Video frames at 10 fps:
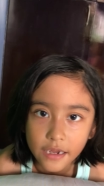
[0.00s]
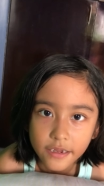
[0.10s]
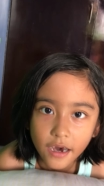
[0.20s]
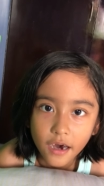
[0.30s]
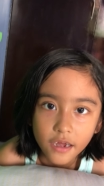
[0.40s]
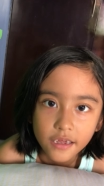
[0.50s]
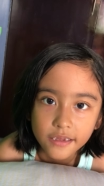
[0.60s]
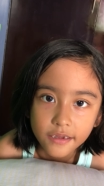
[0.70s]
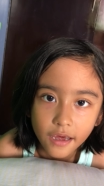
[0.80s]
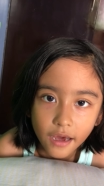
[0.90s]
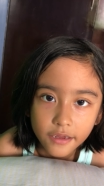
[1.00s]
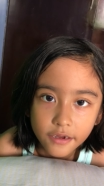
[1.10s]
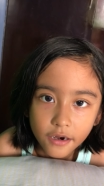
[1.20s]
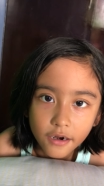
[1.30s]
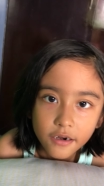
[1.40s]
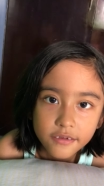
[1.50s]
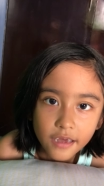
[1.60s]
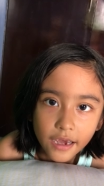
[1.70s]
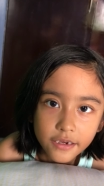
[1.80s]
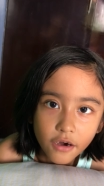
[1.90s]
the other
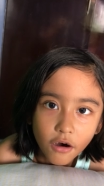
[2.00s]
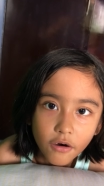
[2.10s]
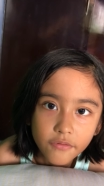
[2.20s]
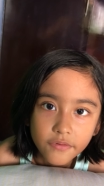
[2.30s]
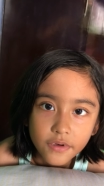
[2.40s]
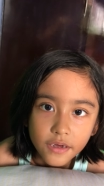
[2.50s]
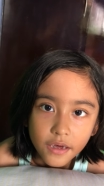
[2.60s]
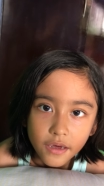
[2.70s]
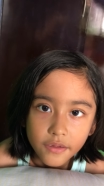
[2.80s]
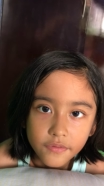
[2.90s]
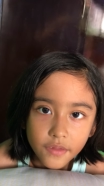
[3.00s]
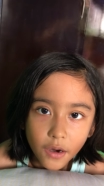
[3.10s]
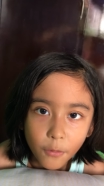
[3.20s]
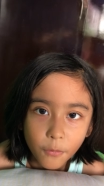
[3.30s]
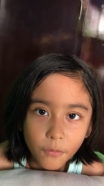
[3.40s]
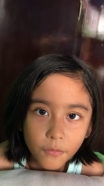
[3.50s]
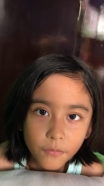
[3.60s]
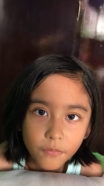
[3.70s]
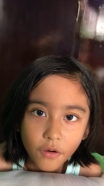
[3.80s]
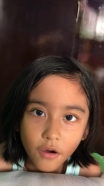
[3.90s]
side of the
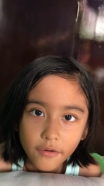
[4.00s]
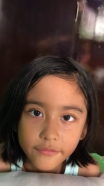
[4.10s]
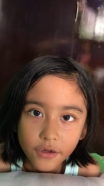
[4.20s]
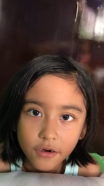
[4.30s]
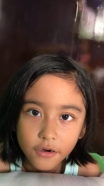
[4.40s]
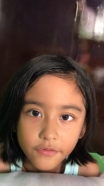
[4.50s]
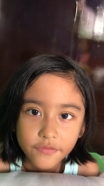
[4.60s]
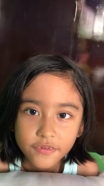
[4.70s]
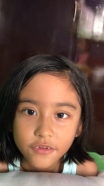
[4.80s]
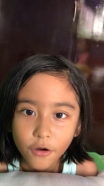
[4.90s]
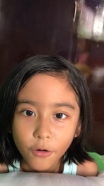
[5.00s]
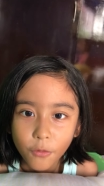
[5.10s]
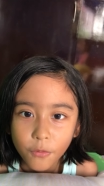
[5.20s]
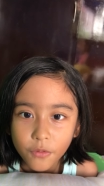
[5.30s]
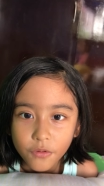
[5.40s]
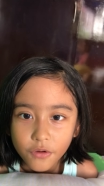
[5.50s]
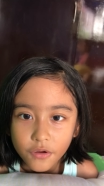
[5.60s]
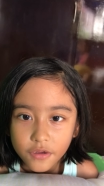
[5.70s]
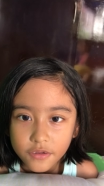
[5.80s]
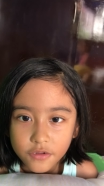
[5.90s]
of the earth so
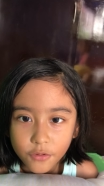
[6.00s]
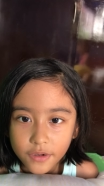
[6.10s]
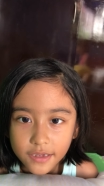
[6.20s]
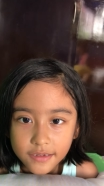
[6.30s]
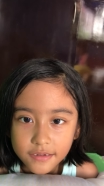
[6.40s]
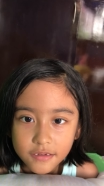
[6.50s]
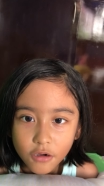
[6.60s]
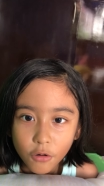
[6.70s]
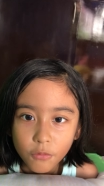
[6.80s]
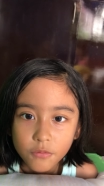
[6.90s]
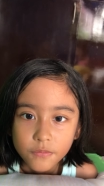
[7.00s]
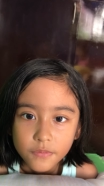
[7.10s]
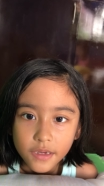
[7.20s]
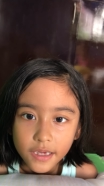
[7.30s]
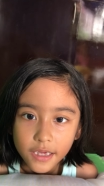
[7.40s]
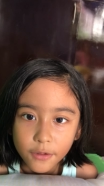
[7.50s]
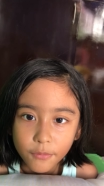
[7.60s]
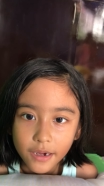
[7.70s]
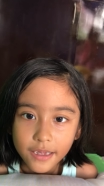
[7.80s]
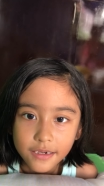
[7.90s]
so he so he
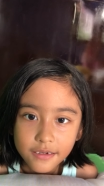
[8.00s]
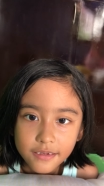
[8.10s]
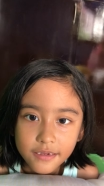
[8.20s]
went